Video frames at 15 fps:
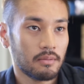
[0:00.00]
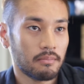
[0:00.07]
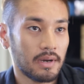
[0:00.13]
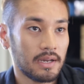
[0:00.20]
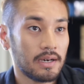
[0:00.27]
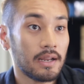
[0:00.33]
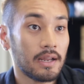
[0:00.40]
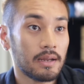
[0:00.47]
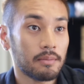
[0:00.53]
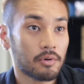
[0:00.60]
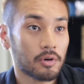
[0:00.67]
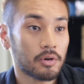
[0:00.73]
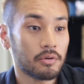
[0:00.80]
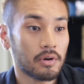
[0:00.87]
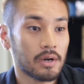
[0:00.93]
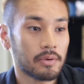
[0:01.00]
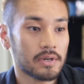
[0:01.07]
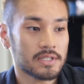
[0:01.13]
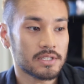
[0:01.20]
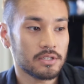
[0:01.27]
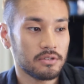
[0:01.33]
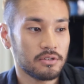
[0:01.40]
my name or who I
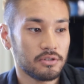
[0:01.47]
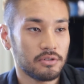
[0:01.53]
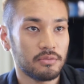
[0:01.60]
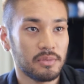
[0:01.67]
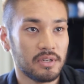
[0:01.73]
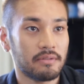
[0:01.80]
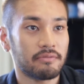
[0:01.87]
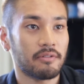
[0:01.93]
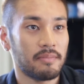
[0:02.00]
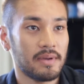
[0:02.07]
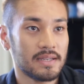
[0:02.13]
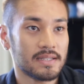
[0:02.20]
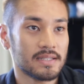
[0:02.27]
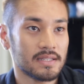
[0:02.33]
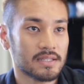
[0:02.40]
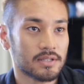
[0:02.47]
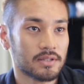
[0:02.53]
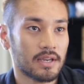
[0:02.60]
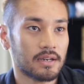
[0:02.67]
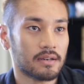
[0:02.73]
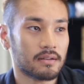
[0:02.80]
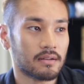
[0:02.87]
was, you knew me from Macy's, so
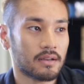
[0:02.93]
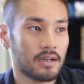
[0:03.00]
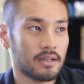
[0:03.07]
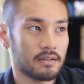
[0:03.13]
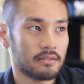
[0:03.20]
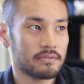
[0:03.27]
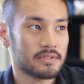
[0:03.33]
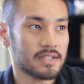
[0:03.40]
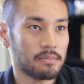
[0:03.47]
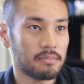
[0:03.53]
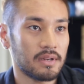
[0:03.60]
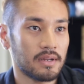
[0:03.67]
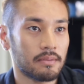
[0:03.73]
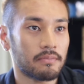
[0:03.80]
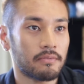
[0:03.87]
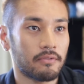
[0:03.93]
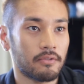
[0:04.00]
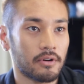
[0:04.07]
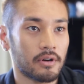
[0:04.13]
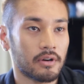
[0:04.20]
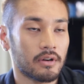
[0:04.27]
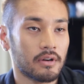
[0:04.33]
that kind of set me up
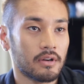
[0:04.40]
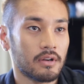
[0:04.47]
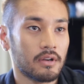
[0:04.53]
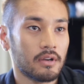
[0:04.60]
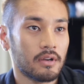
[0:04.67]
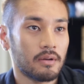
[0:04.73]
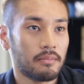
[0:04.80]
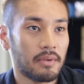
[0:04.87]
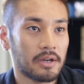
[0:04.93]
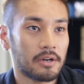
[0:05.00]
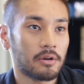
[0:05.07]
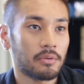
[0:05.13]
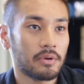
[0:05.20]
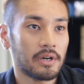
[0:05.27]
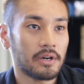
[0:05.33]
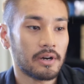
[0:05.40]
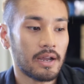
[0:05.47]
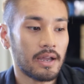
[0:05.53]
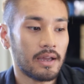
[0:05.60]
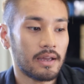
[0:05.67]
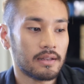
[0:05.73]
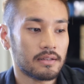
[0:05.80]
for my career.
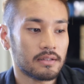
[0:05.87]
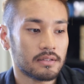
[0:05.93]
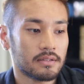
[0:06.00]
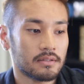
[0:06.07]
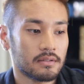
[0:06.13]
And